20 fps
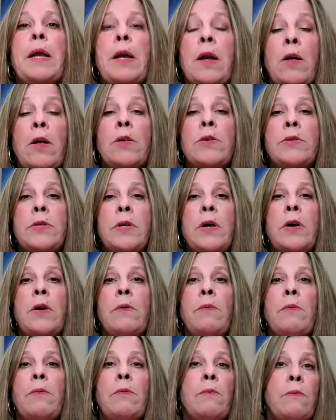but
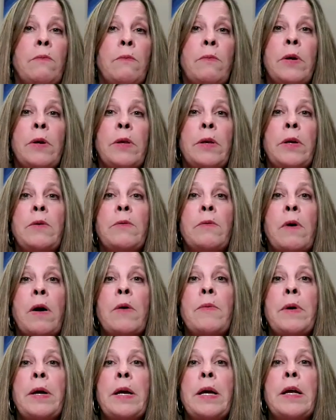also really
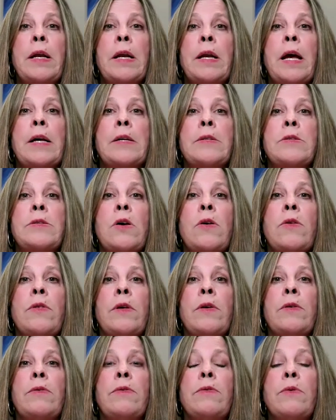growing and has all
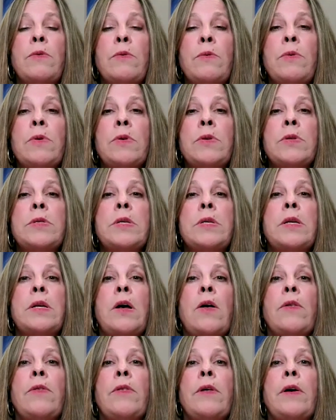the schools
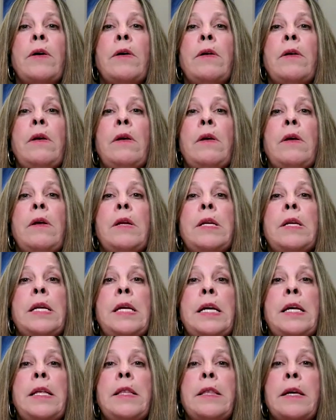and all the
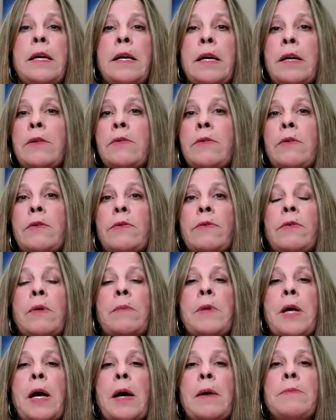neat things. It's
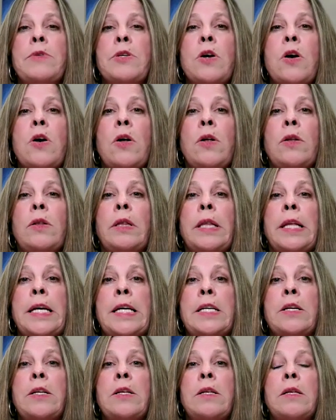sometimes called
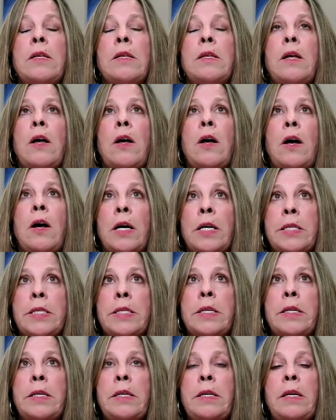Little
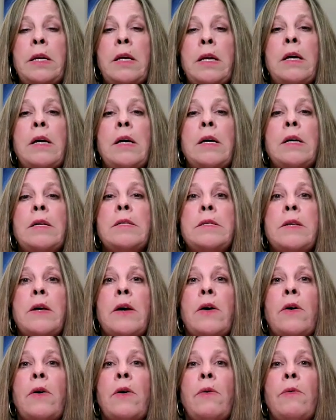Austin.
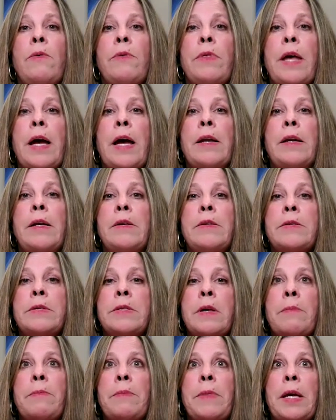So that is
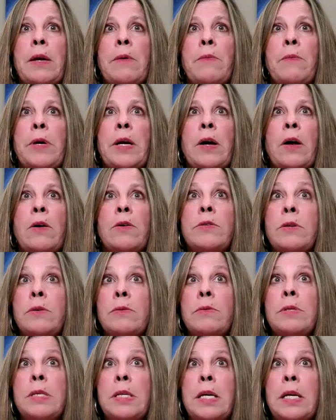something we
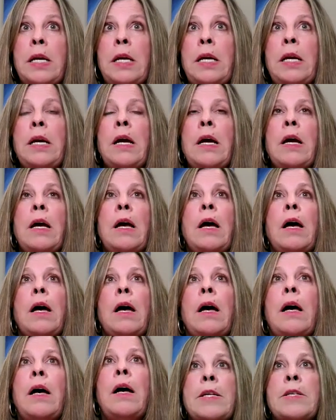also see.
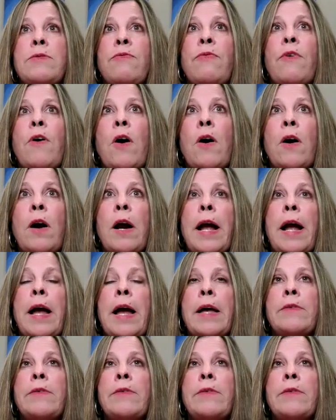As far